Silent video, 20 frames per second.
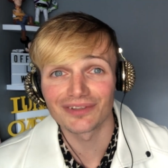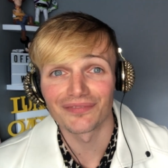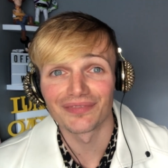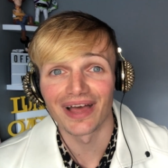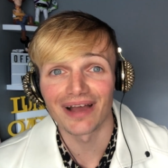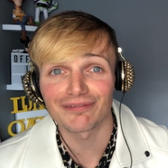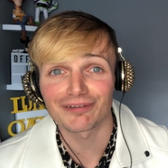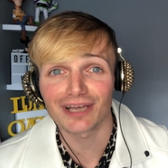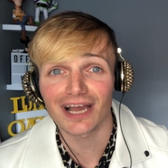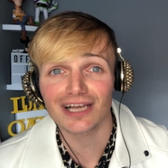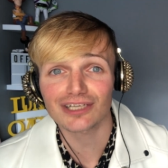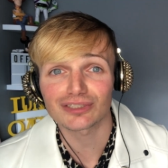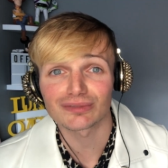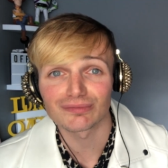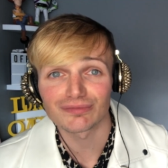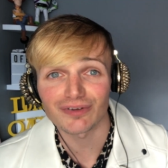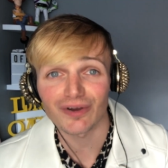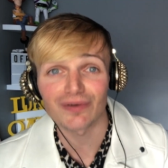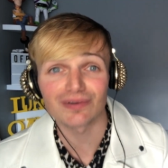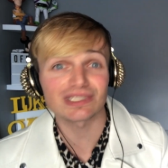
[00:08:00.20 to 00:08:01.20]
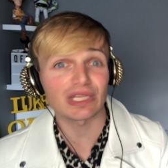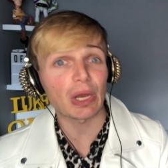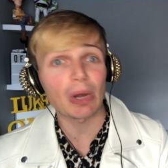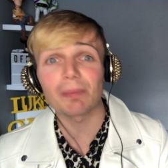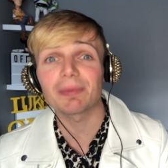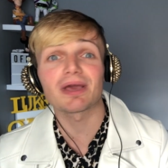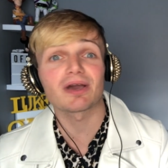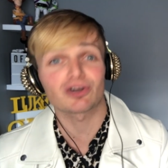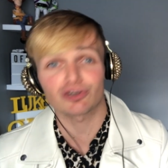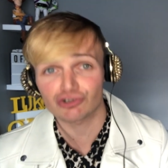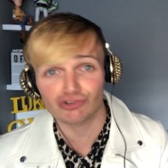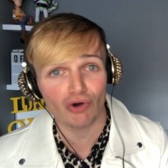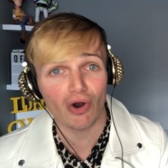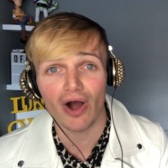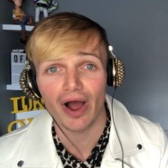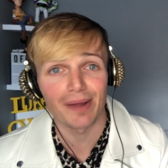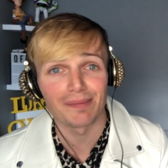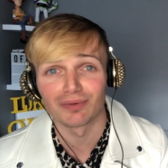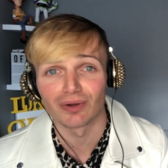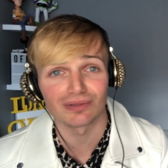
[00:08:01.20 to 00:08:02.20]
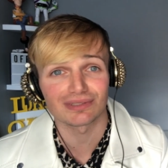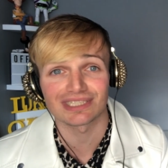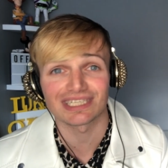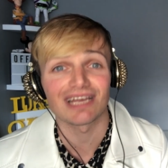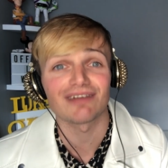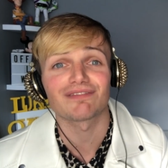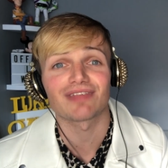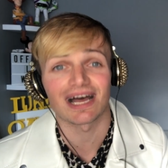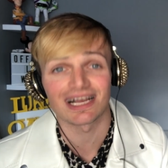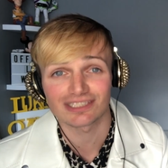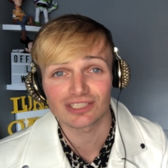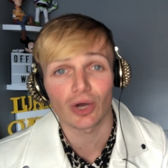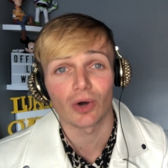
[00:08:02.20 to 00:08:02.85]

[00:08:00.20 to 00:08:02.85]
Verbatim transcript: on that reaction, folks, it would be a crime not to give that to